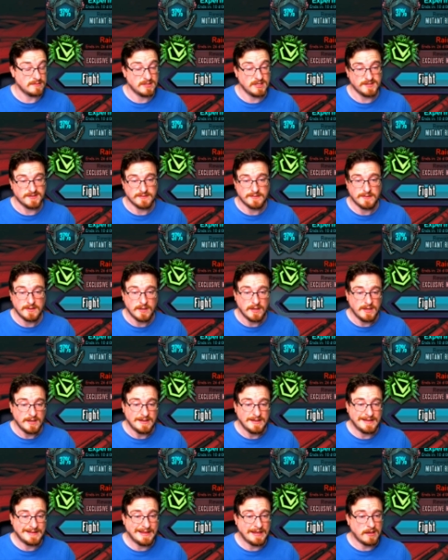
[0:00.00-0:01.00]
jeez.
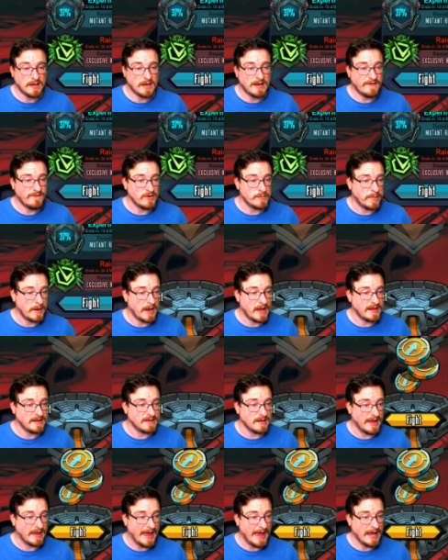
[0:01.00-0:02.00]
You'd think I would haven't played
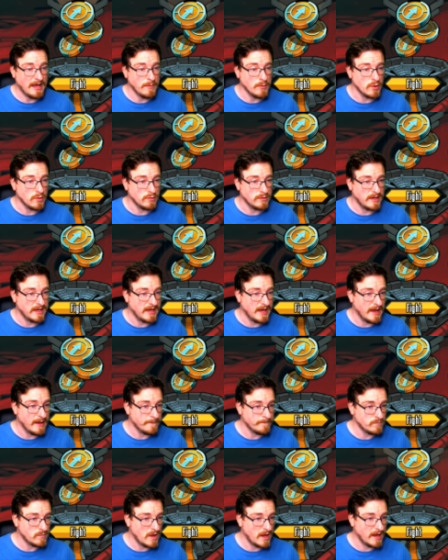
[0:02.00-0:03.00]
the game all year.
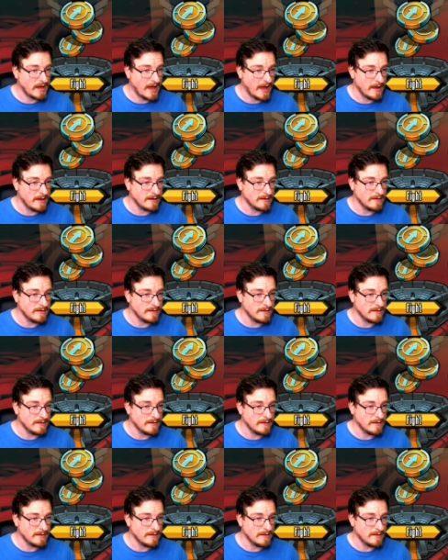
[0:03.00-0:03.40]
Okay,